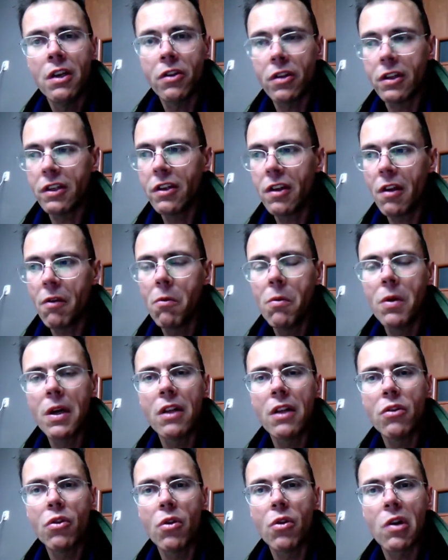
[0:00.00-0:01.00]
So just I
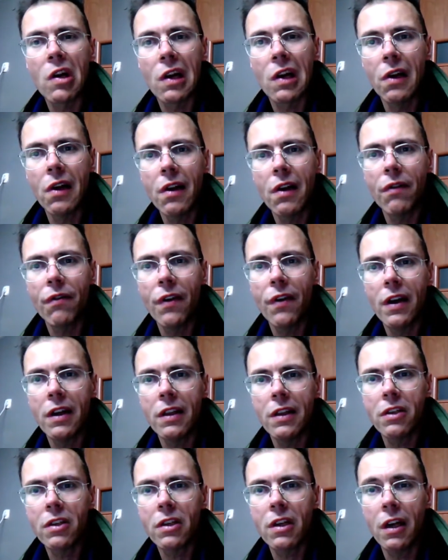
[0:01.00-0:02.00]
wanted to clarify
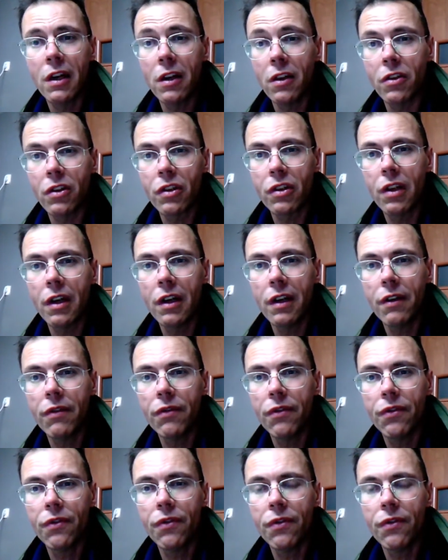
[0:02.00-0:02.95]
this kind of stuff,